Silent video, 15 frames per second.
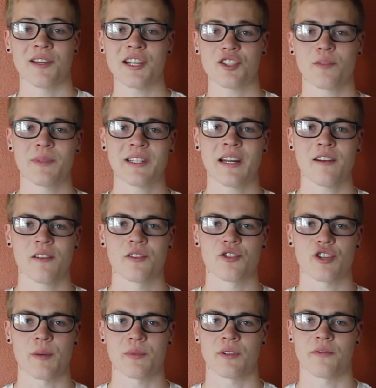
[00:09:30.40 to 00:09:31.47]
links will be down in the
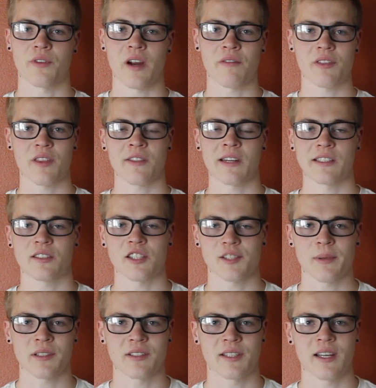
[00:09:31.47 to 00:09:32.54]
description for everything that I talked
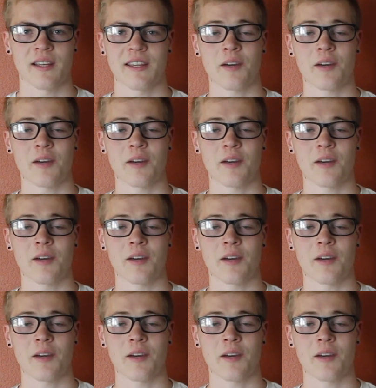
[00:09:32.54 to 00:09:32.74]
about today.